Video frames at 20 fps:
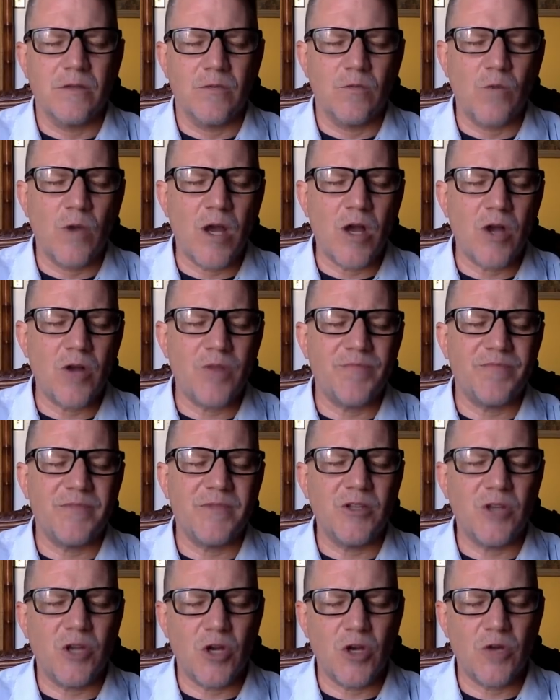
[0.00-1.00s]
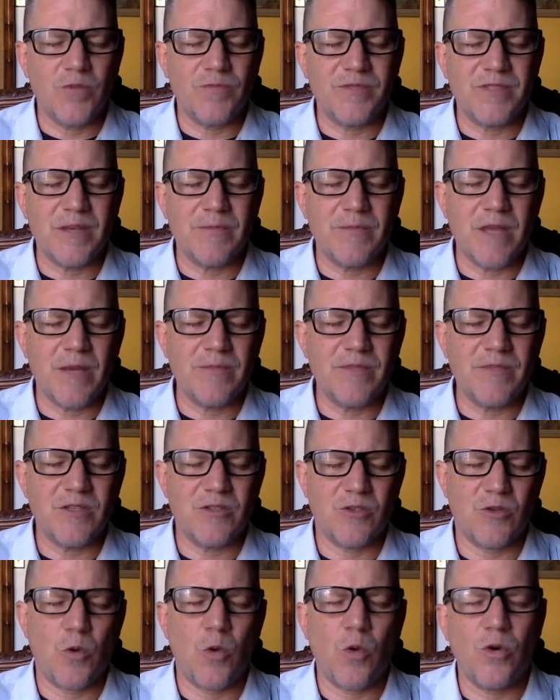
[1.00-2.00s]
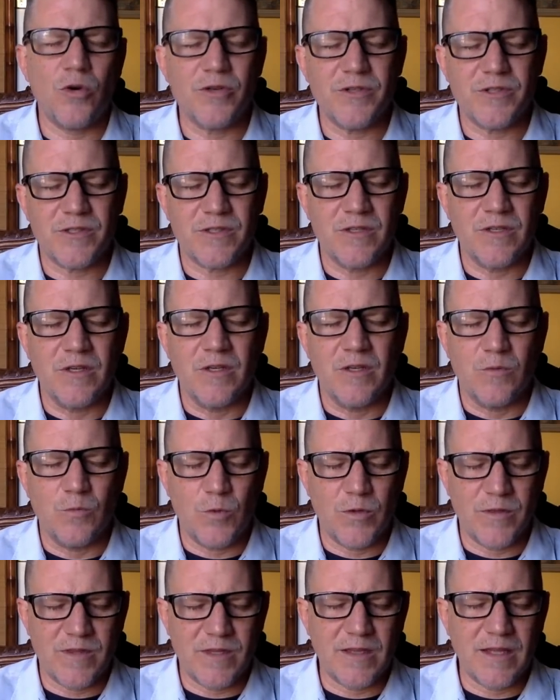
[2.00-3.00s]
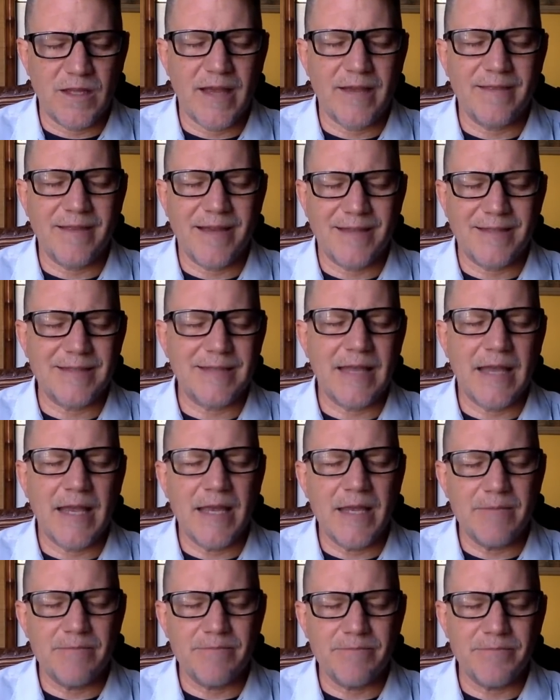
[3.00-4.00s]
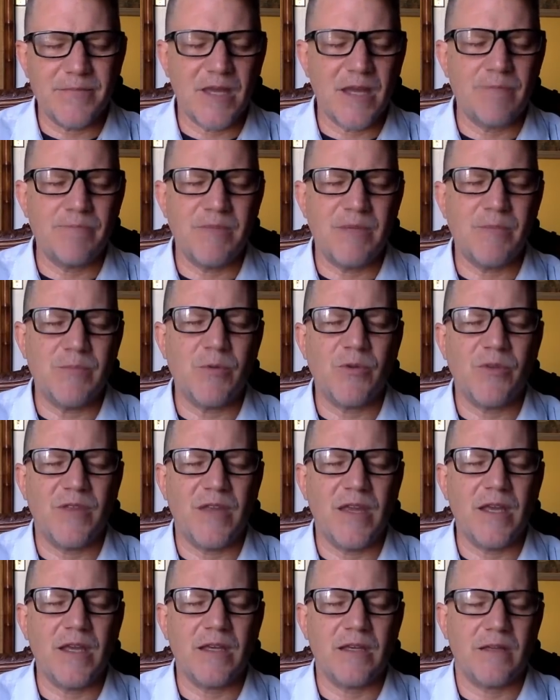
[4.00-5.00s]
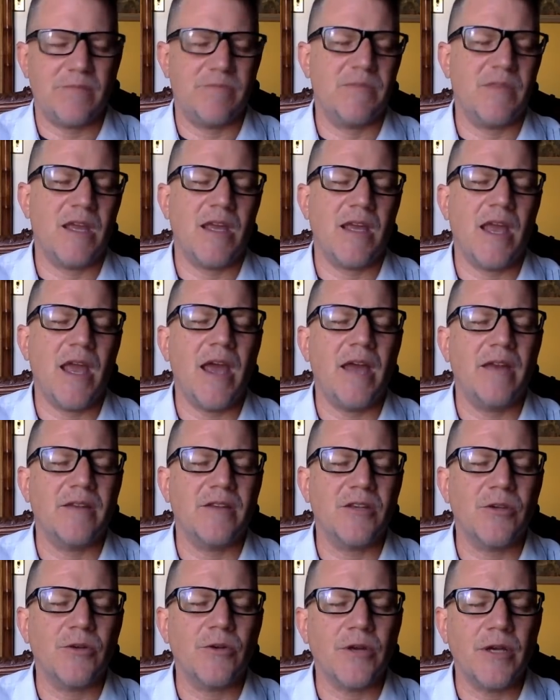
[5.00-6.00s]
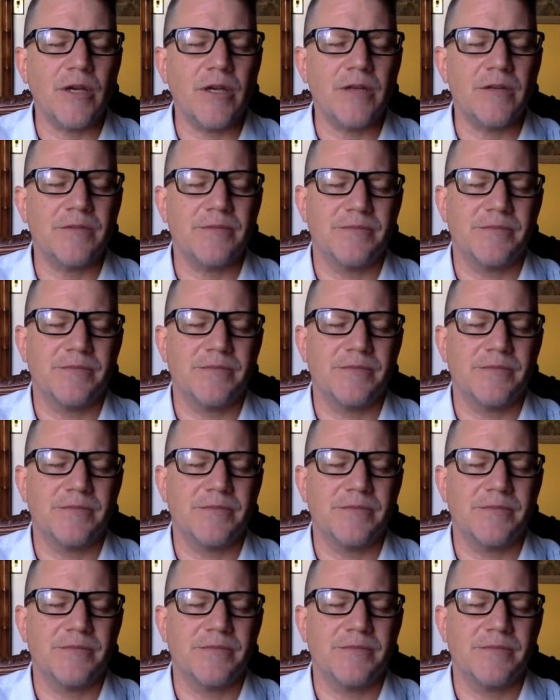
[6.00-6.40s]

Well, sometimes there's a horse with the leg that's lame, and people think they can't cure it.